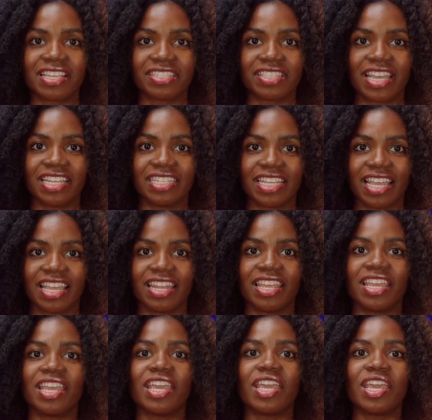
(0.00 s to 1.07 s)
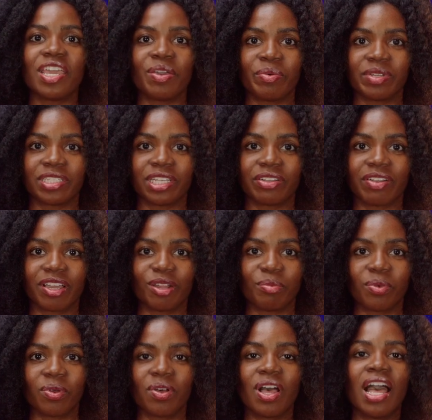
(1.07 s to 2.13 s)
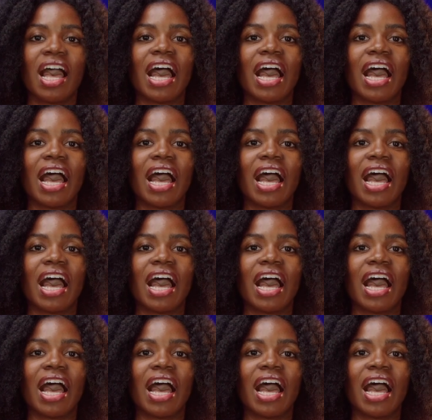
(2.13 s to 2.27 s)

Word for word: they did. It was incredible.